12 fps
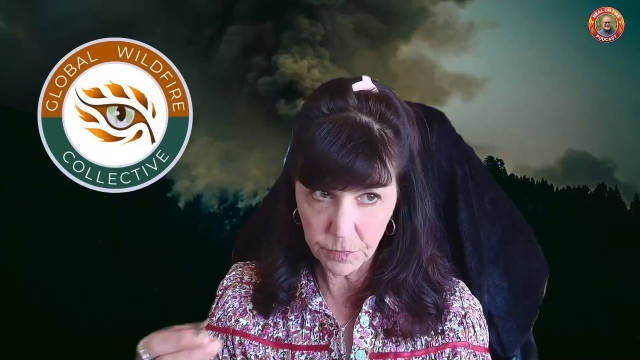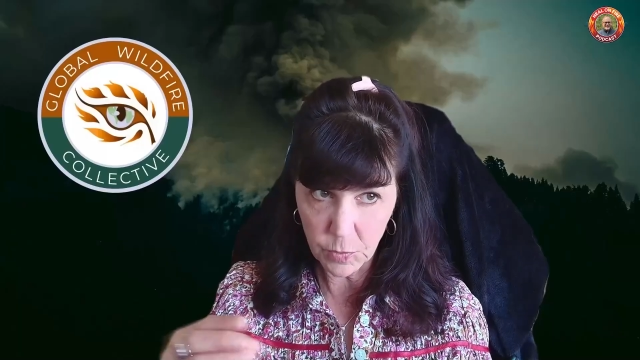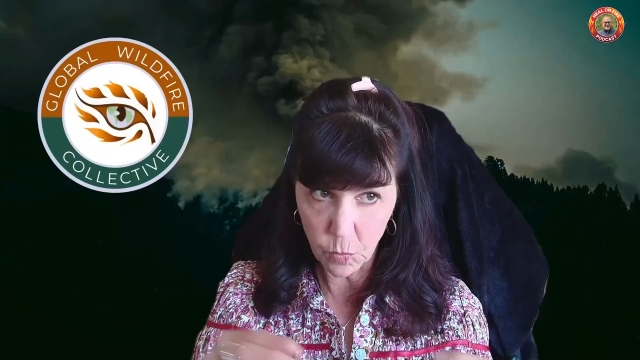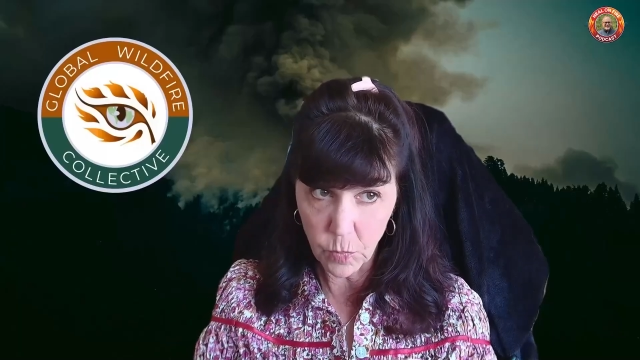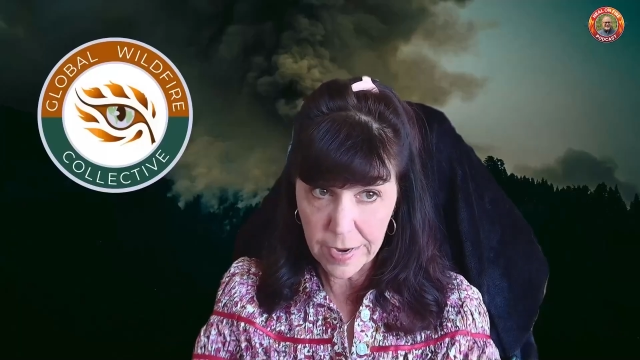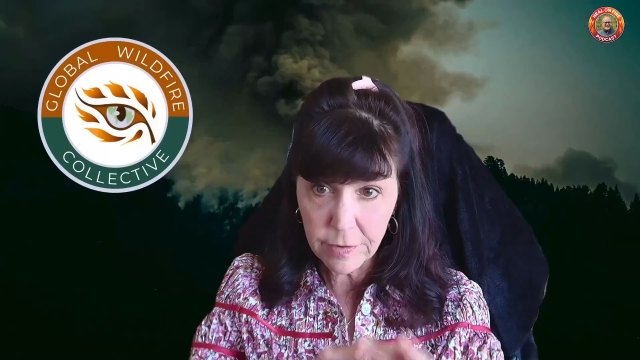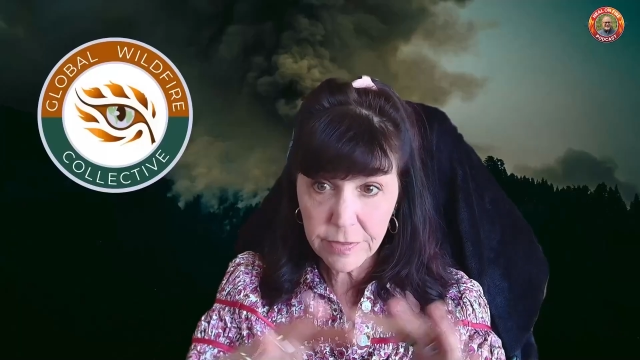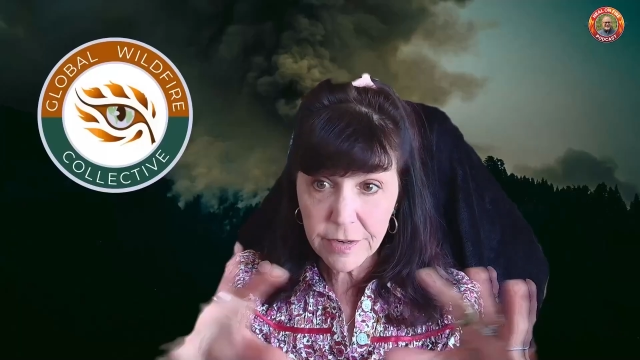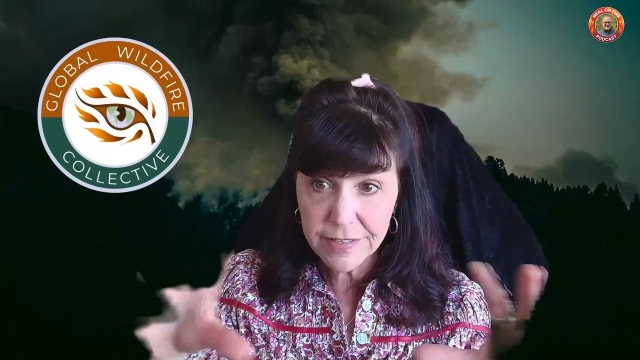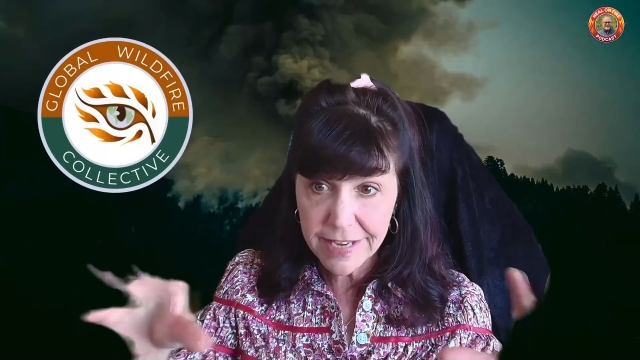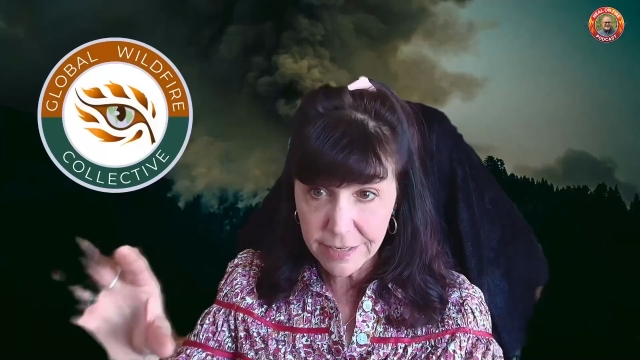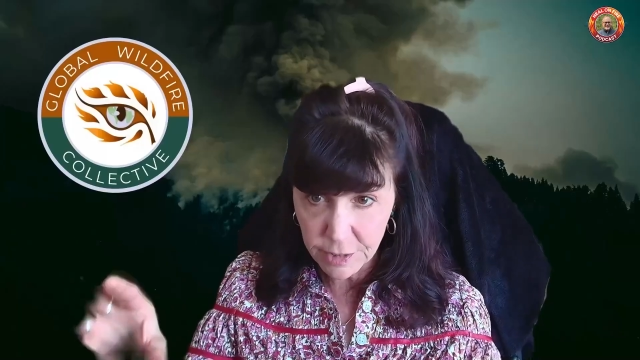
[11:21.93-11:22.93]
where they
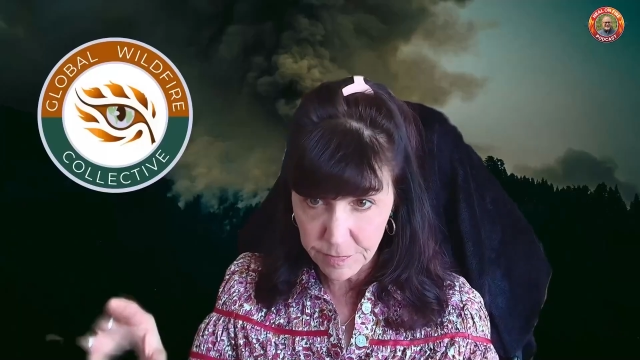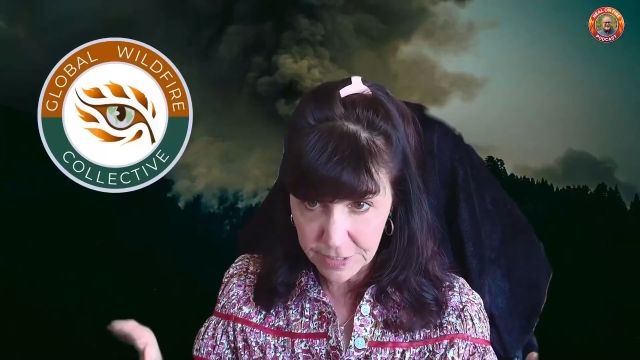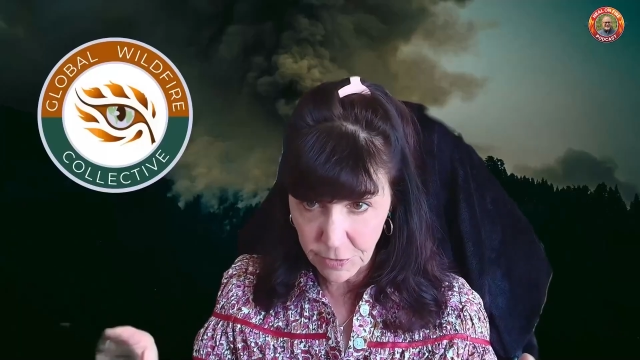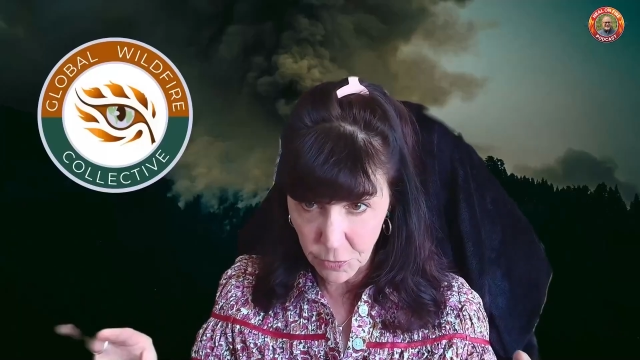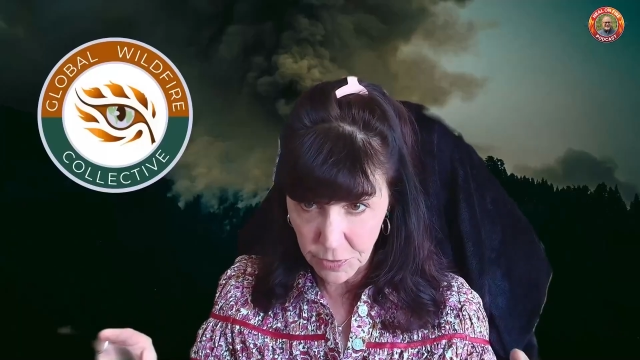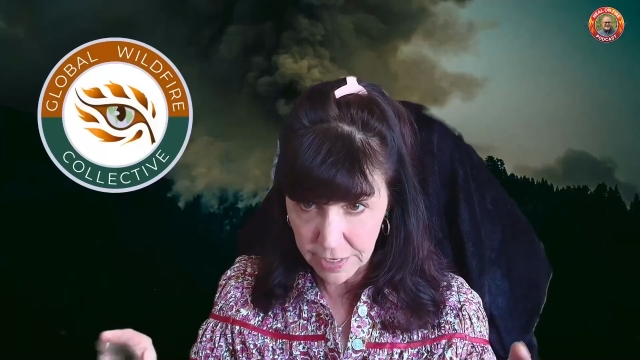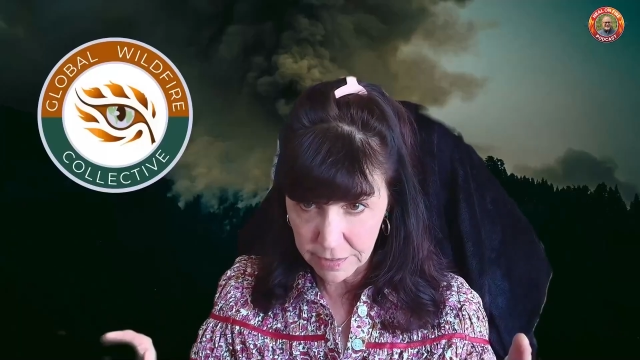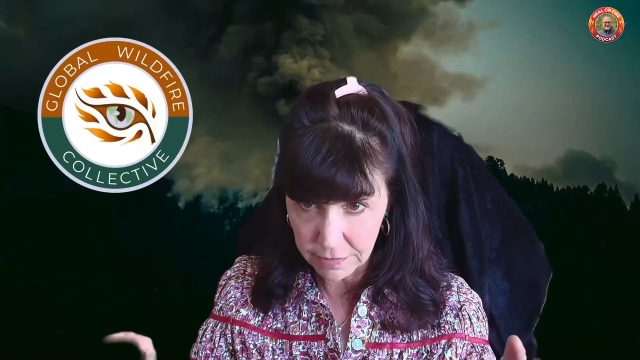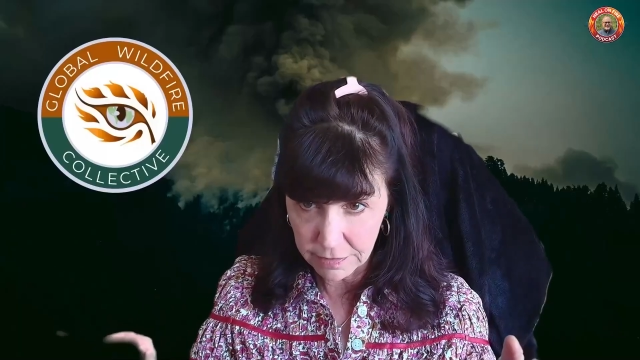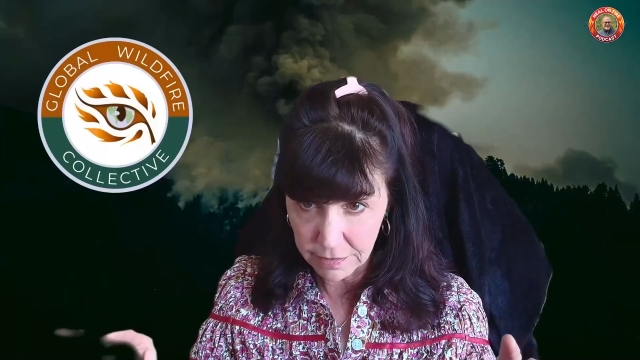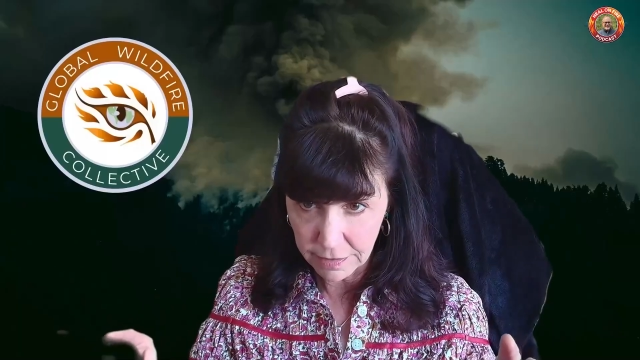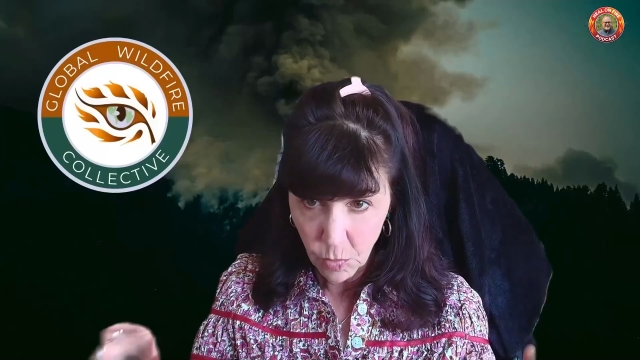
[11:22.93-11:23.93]
tend to be located,